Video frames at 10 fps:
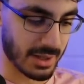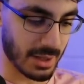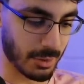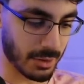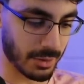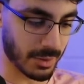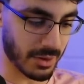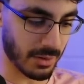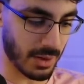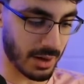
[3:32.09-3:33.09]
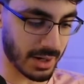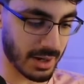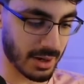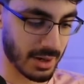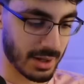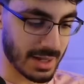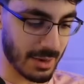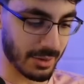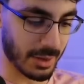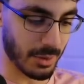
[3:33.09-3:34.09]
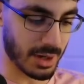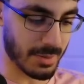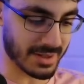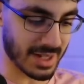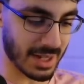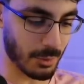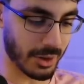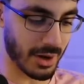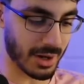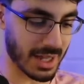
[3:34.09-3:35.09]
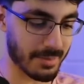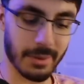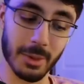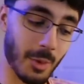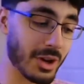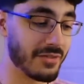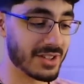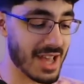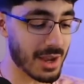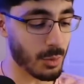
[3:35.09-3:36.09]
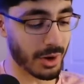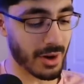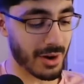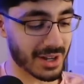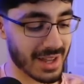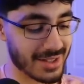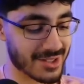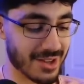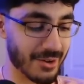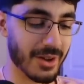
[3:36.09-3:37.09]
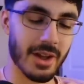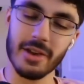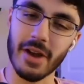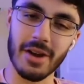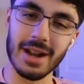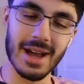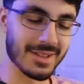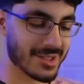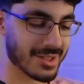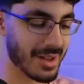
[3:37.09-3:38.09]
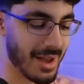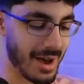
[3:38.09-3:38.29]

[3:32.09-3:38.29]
Then we'll go in with our log here. Not really worried about taking one hog hit, but we won't even take one hog hit. So, very nice.